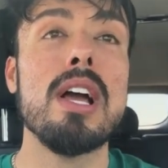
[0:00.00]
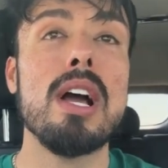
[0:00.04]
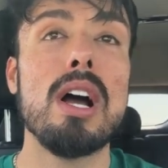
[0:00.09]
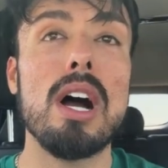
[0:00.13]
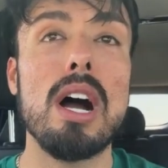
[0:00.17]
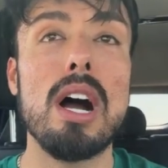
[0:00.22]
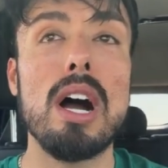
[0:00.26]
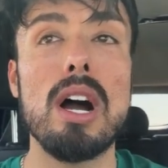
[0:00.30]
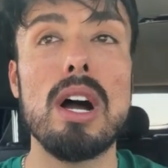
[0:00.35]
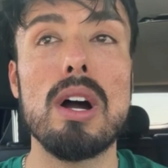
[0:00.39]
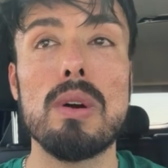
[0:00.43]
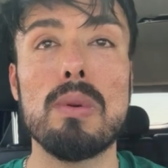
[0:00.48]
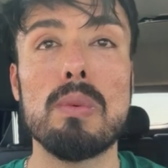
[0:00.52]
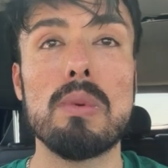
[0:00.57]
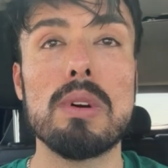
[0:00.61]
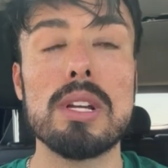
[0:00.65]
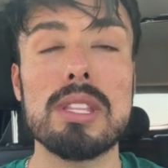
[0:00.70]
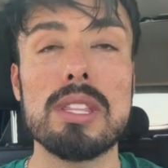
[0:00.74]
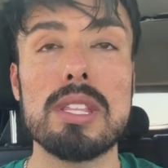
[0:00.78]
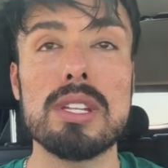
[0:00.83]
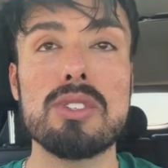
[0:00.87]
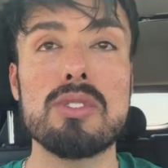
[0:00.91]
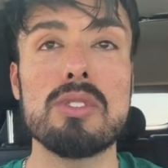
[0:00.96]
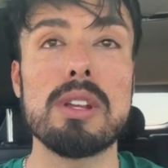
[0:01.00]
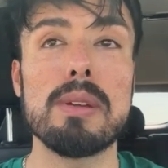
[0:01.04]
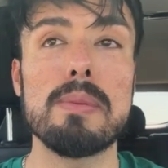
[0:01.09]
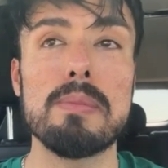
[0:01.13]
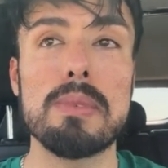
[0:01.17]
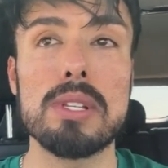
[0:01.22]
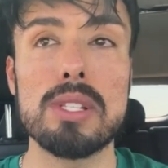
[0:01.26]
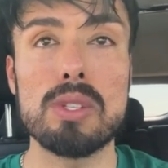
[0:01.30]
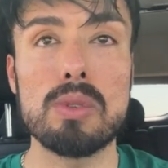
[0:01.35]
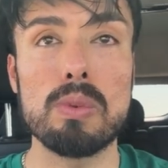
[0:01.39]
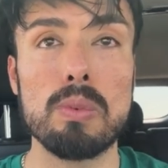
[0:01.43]
one of the
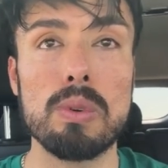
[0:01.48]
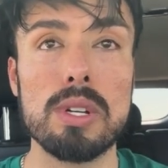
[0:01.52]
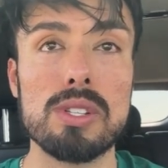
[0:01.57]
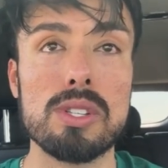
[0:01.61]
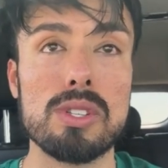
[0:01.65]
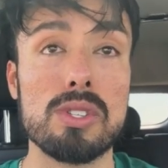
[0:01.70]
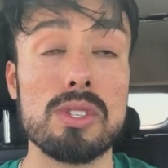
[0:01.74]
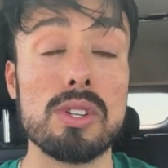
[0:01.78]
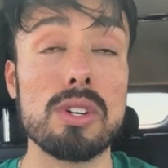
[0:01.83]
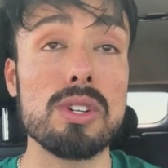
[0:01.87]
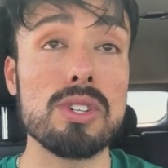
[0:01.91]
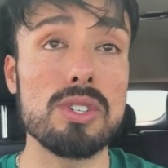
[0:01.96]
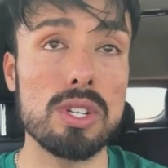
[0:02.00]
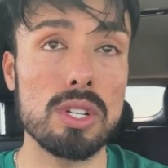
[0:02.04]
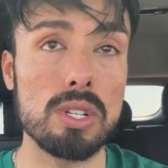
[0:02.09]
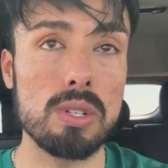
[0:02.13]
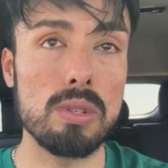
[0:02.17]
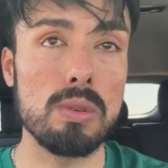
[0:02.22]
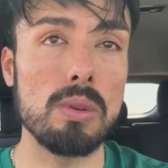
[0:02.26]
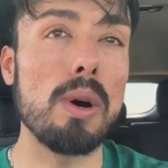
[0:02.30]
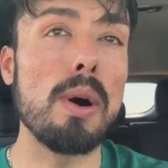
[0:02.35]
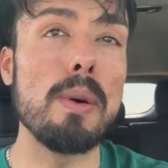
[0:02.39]
treatments was surgical.